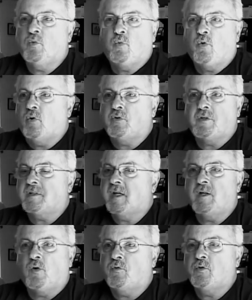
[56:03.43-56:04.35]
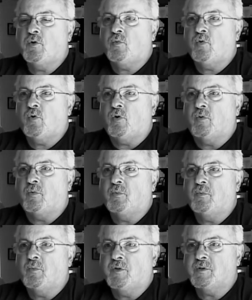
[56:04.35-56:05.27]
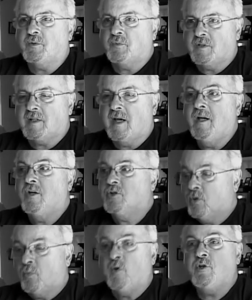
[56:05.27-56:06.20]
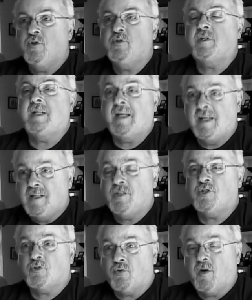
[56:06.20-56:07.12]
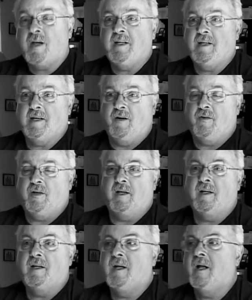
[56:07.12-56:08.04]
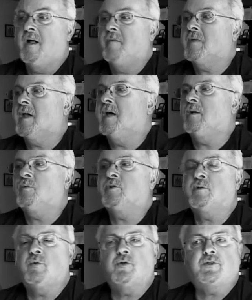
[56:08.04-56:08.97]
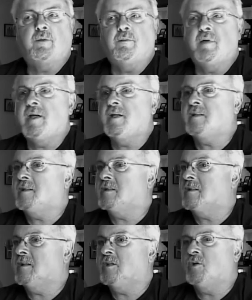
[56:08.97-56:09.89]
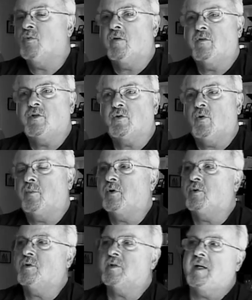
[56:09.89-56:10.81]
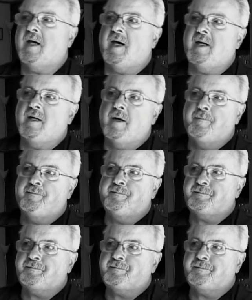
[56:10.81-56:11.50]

over the world and take over the world. Mm-hmm. Was was that? So we're using his training area, and it was the most amazing thing you ever saw because they had